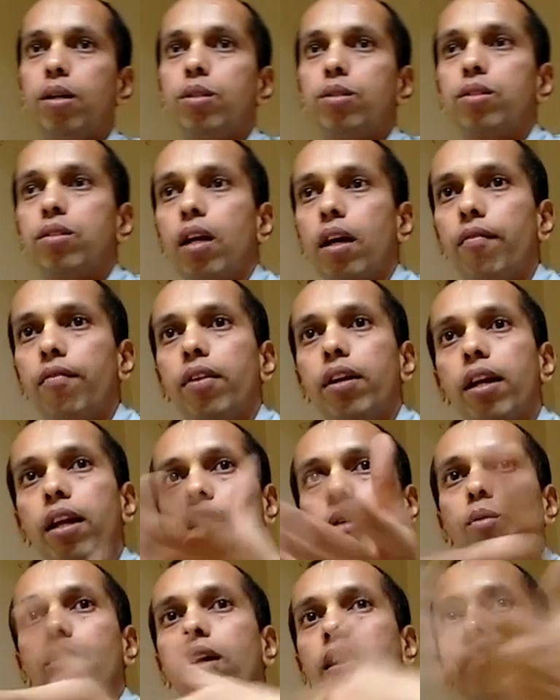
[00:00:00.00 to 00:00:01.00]
So every
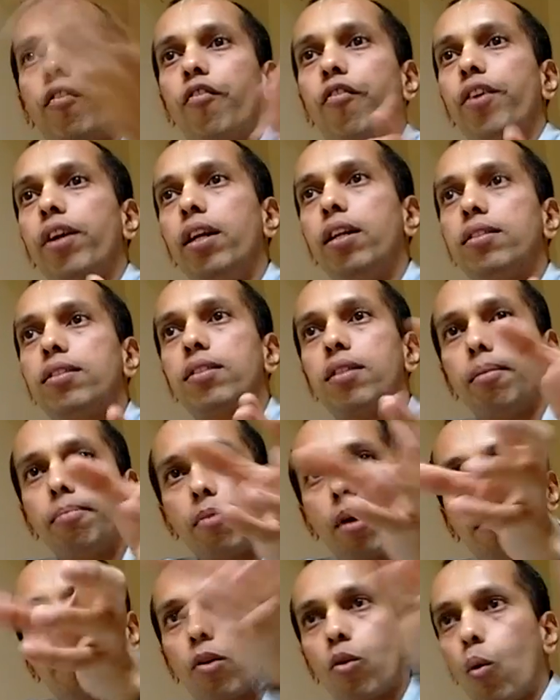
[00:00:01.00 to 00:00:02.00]
day you can feed some
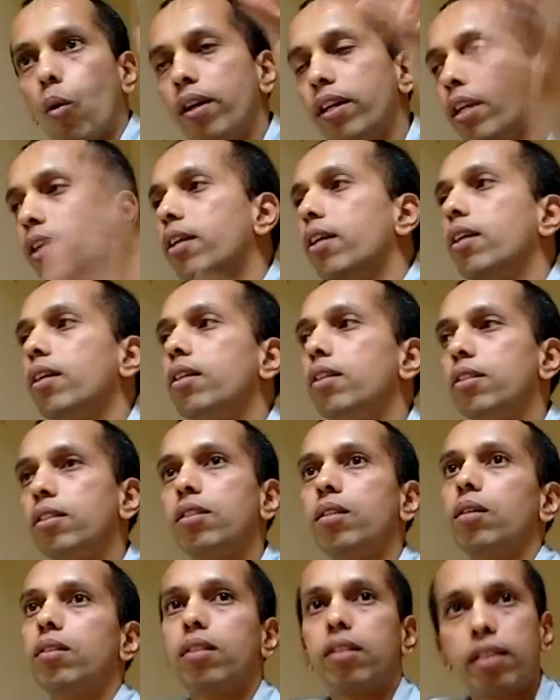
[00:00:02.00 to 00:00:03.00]
quantity.
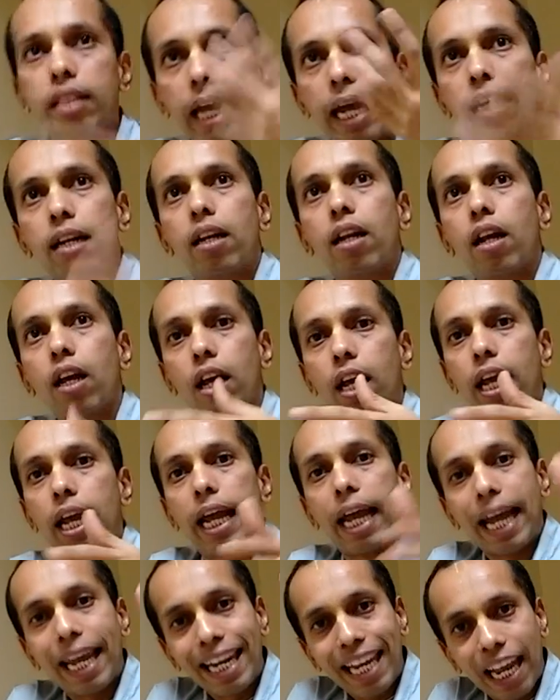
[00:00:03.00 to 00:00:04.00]
So then,
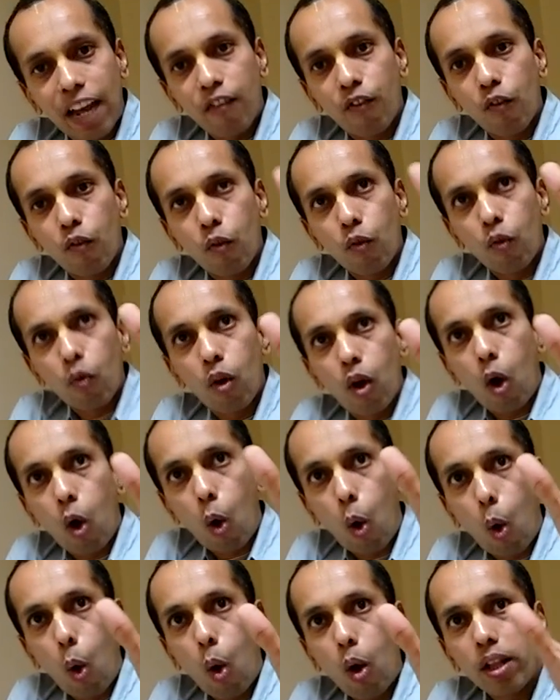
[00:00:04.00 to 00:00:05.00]
and
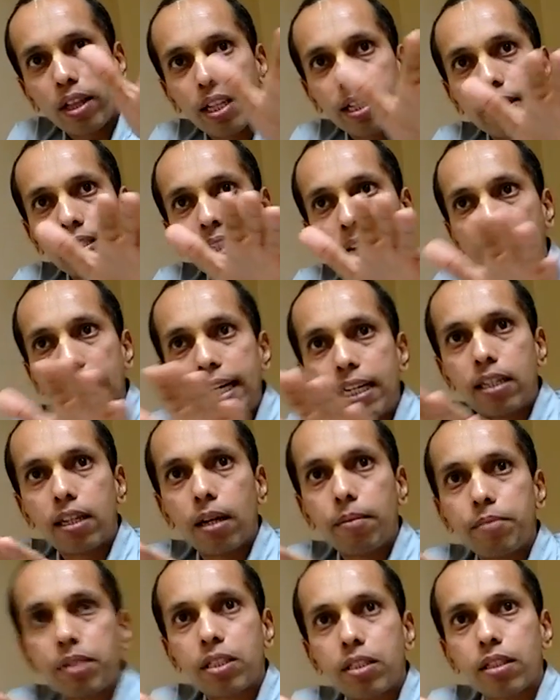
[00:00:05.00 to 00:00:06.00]
all these
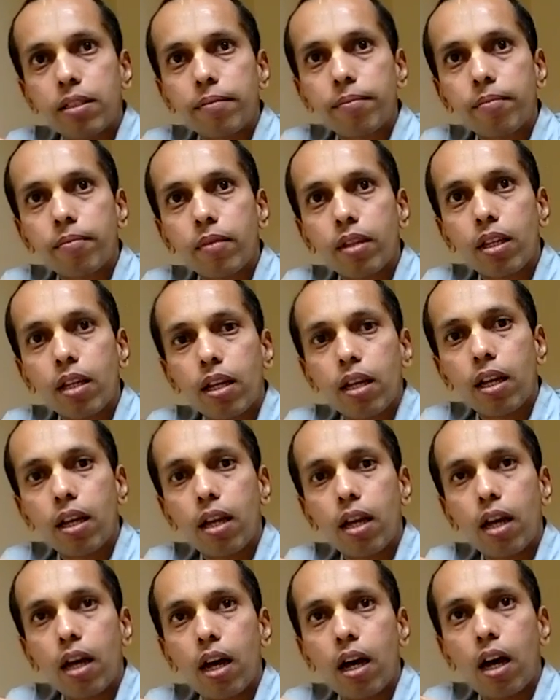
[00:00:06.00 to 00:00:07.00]
items,
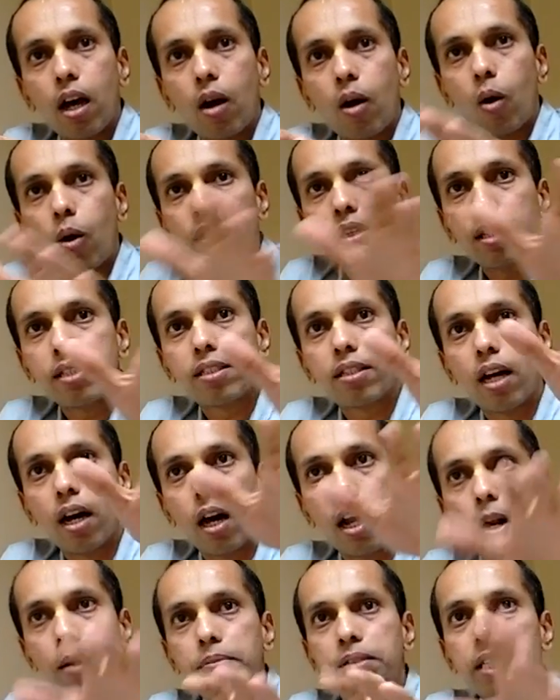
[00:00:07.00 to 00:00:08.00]
all these
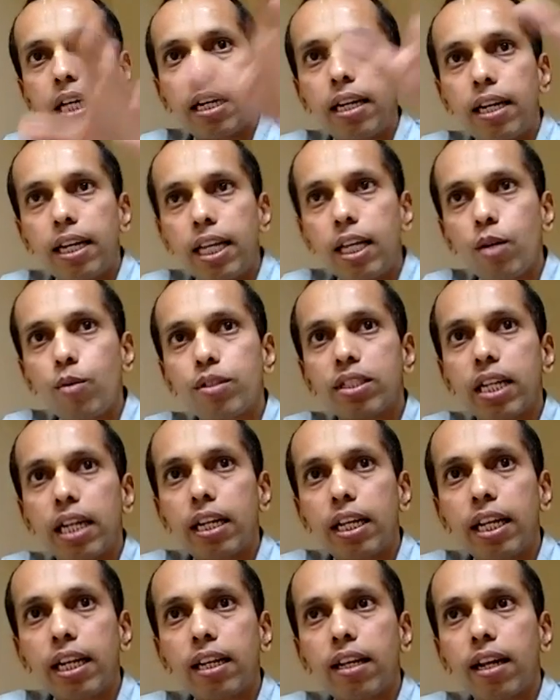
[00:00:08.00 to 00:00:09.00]
herbs and leaves,
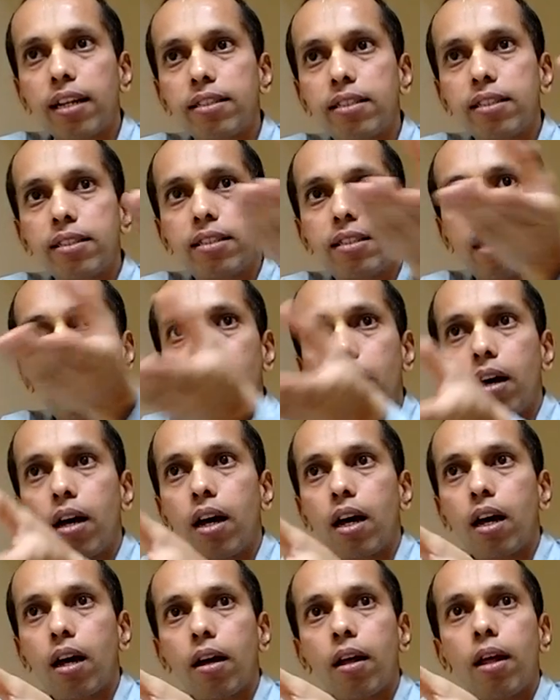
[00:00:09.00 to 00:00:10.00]
and increases
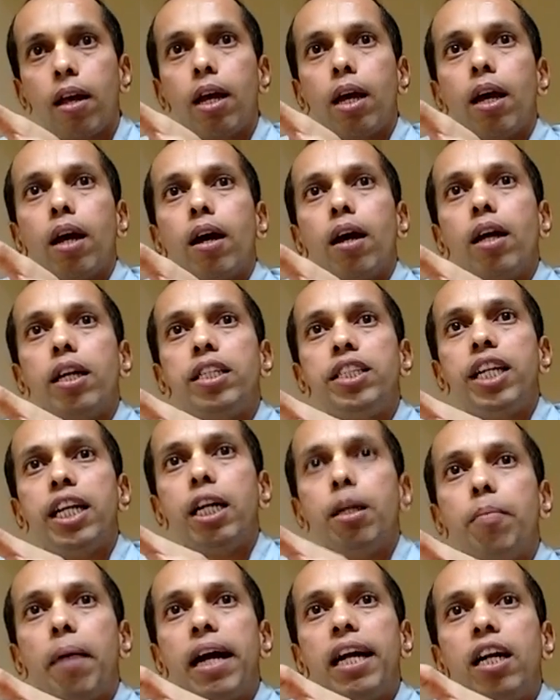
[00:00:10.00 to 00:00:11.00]
the
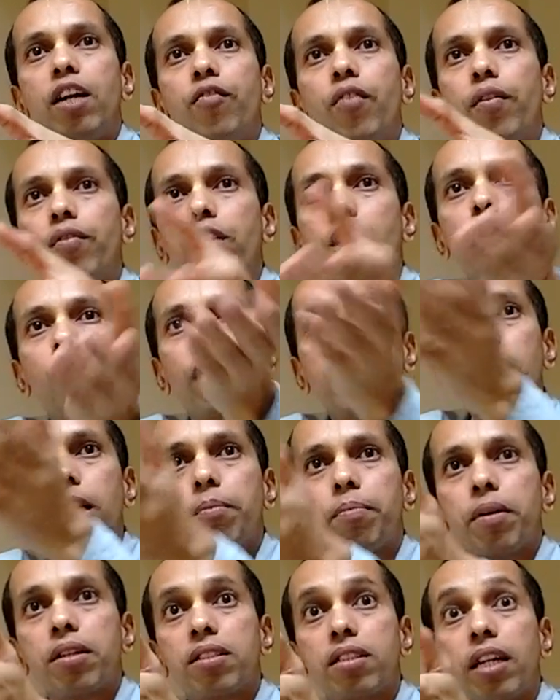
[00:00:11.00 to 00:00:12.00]
yield by
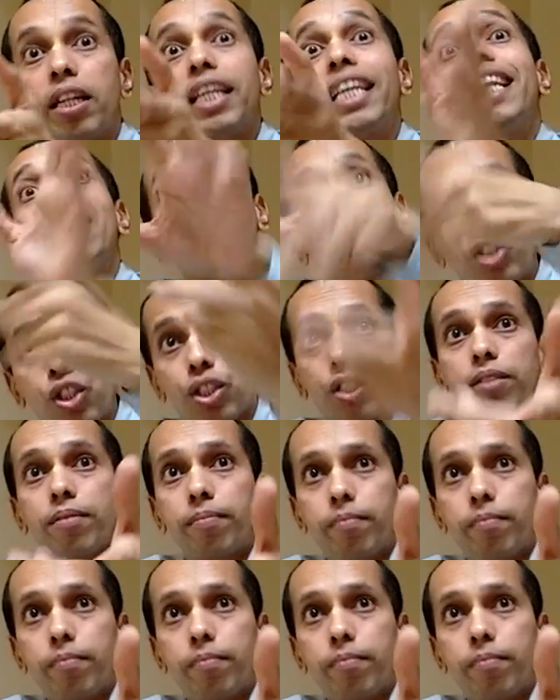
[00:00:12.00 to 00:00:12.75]
15-20% each.